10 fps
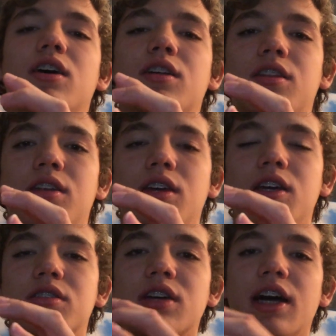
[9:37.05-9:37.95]

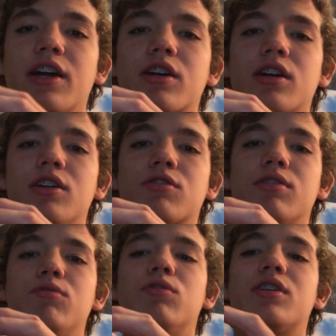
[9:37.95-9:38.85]
entire
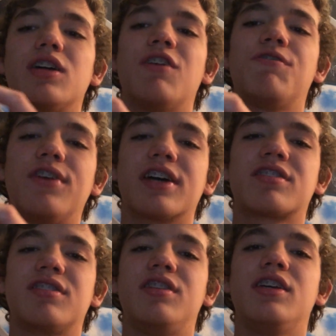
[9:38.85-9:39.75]
country, which
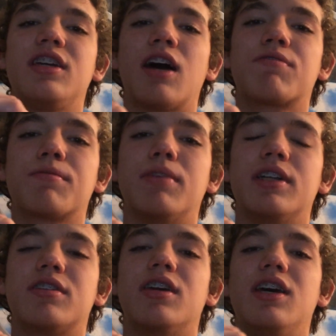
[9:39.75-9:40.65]
affects the government.